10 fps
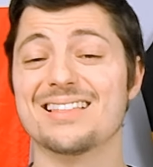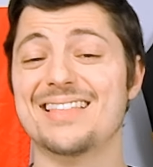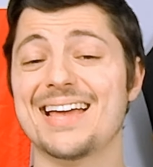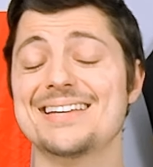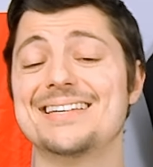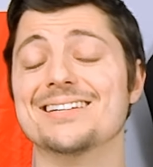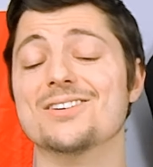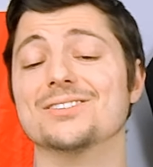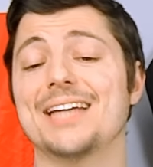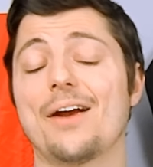Then
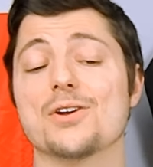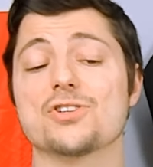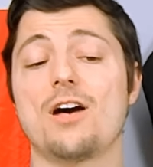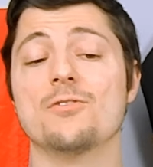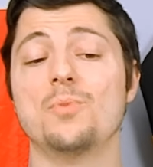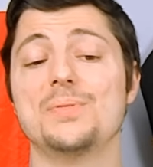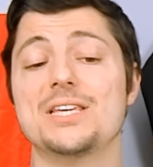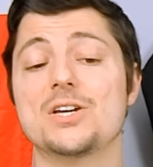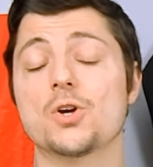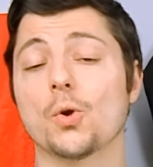Daniil Tarasov, and with the
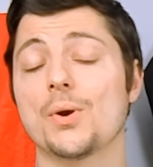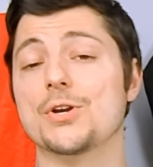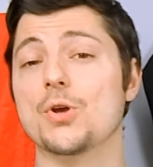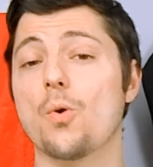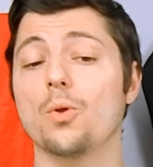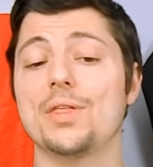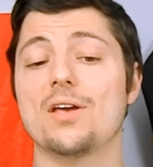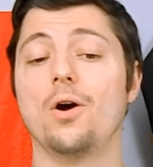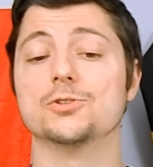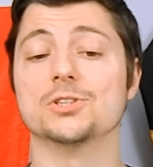current goalie
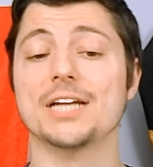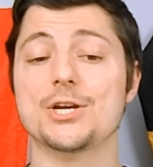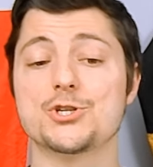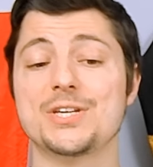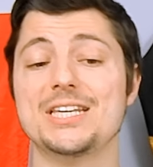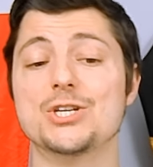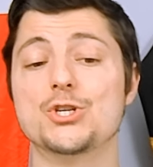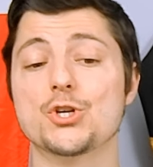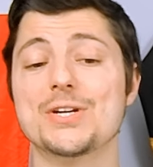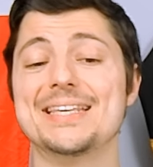alternation, he
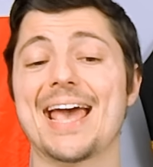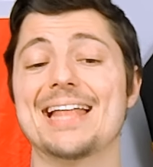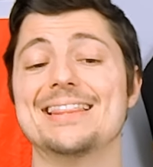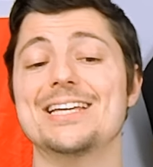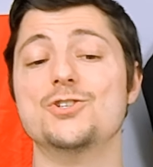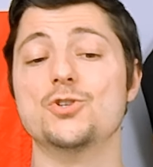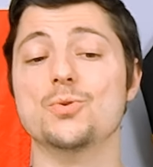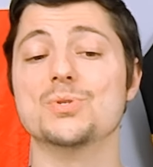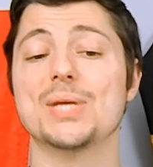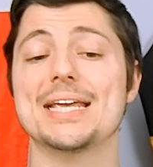should get the
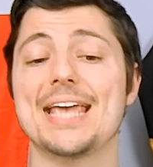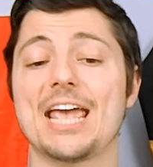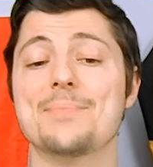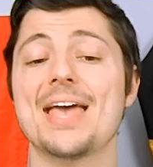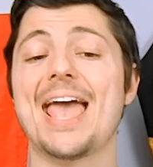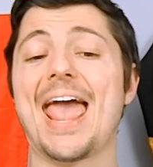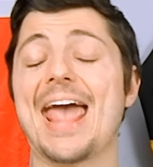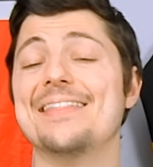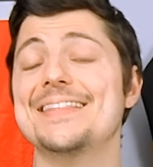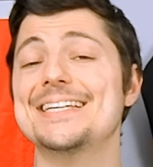Tuesday game
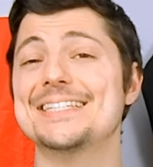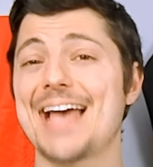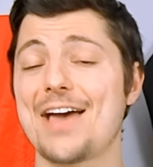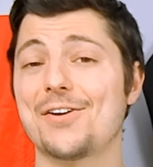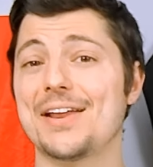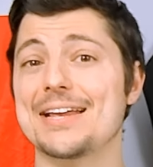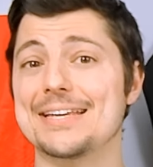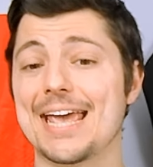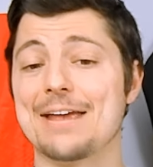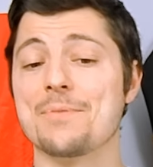and the Saturday
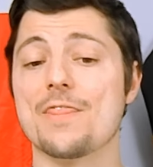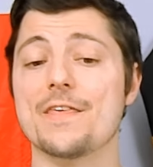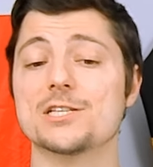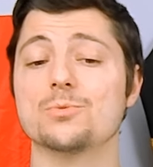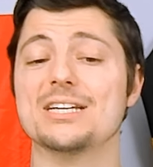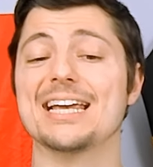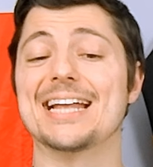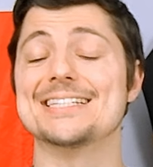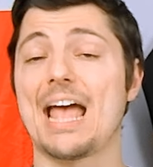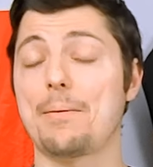game this week
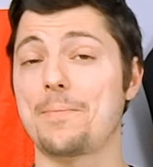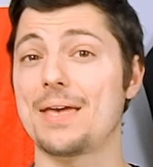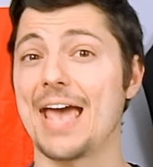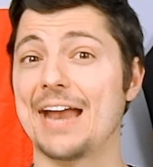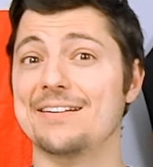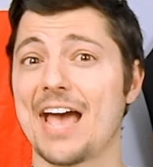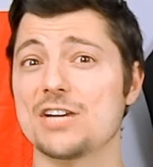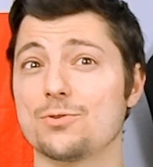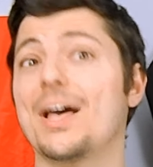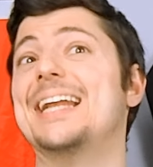against Tampa Bay and
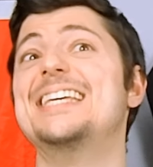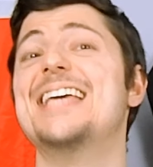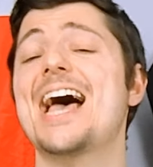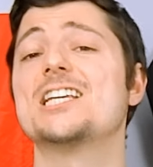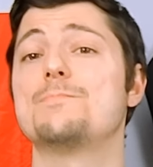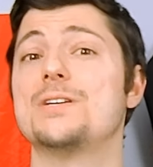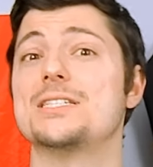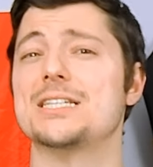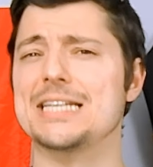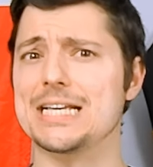Nashville. And he has been
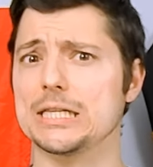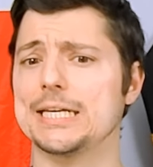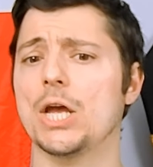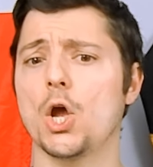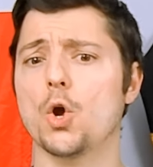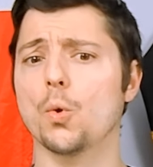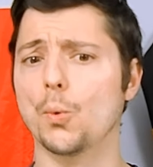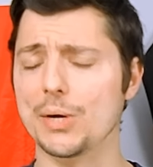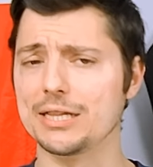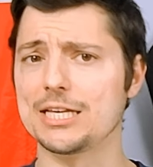sneakily
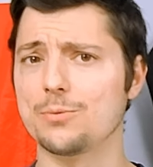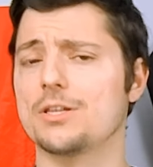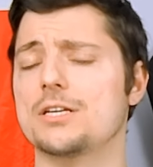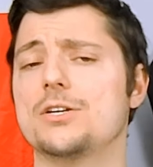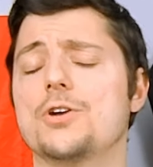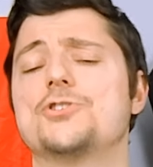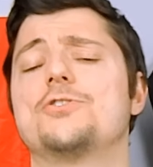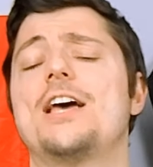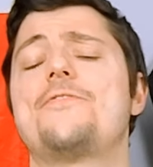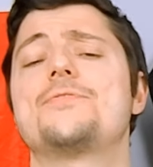really, really good. So
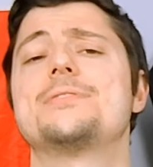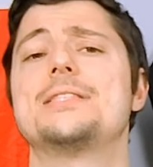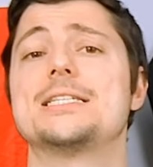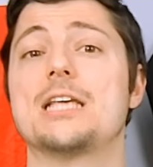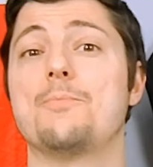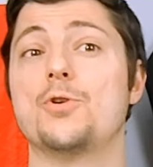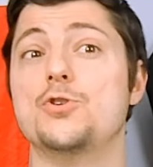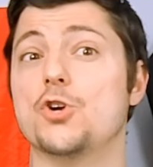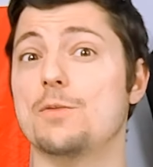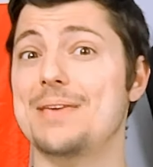definitely someone you
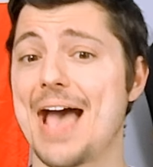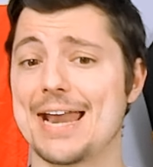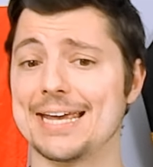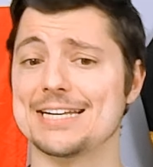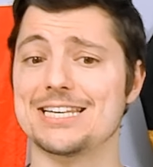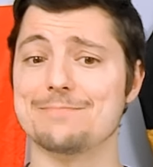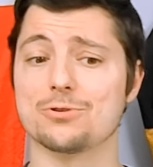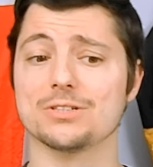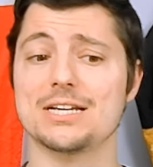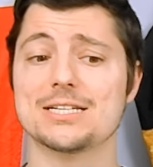could be adding in deeper
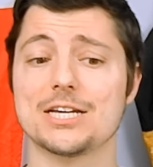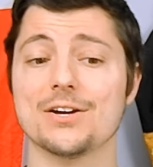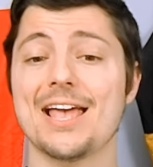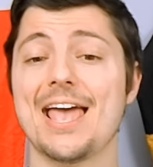leagues here.